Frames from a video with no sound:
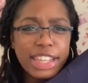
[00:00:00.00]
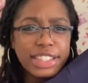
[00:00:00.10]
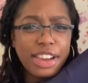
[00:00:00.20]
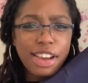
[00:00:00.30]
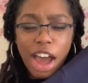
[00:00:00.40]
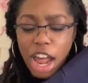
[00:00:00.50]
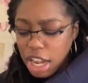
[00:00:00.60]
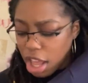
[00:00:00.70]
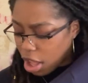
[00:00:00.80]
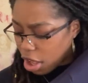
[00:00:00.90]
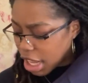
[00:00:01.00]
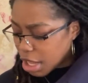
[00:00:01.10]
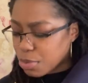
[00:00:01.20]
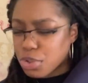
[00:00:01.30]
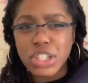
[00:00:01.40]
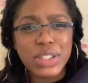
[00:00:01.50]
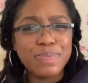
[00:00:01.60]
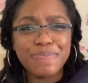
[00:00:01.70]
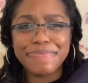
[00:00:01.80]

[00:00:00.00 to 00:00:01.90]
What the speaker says: the color, it was just